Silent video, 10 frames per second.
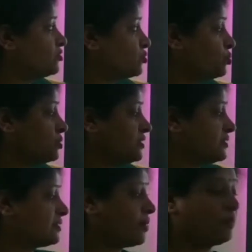shoot
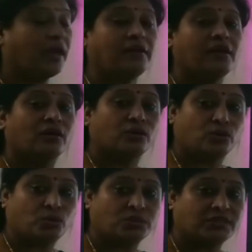system and
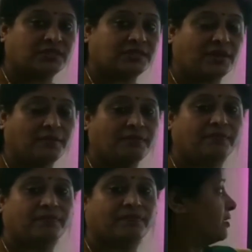root system.
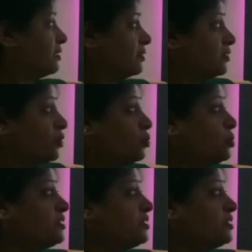The root